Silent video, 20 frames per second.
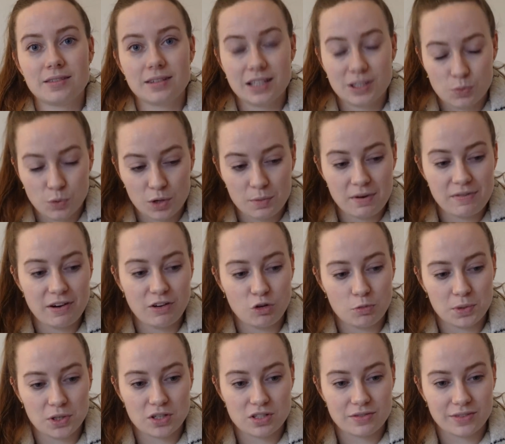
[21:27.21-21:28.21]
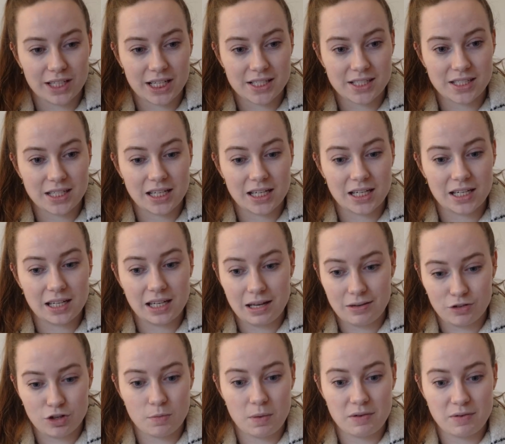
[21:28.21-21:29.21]
It's one of my favourite books of last year,
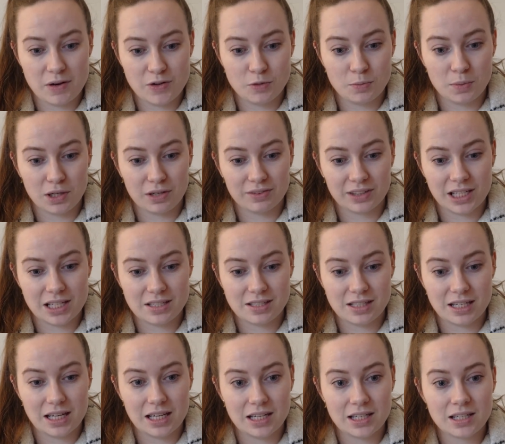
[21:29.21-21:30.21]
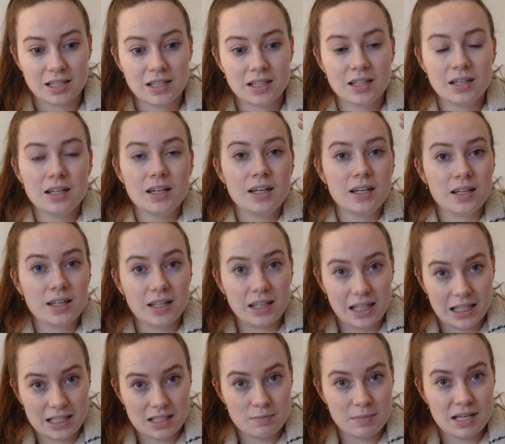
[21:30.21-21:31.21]
if not my favourite book of last year.
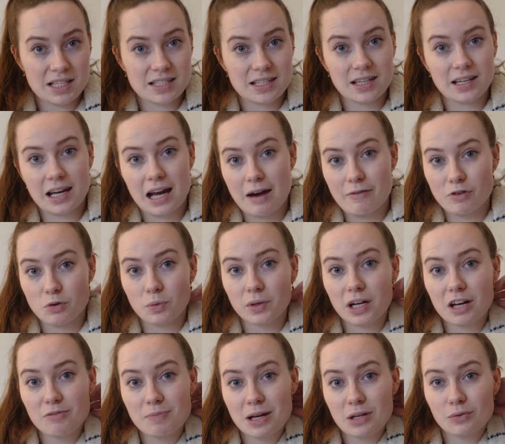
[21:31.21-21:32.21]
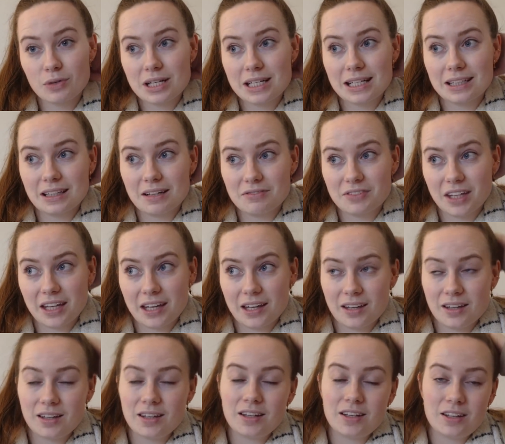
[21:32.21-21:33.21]
It's amazing. Everyone I've made read it loved
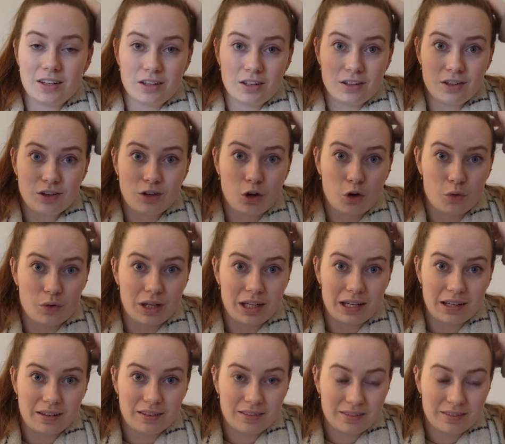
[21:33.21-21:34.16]
it. Go read it.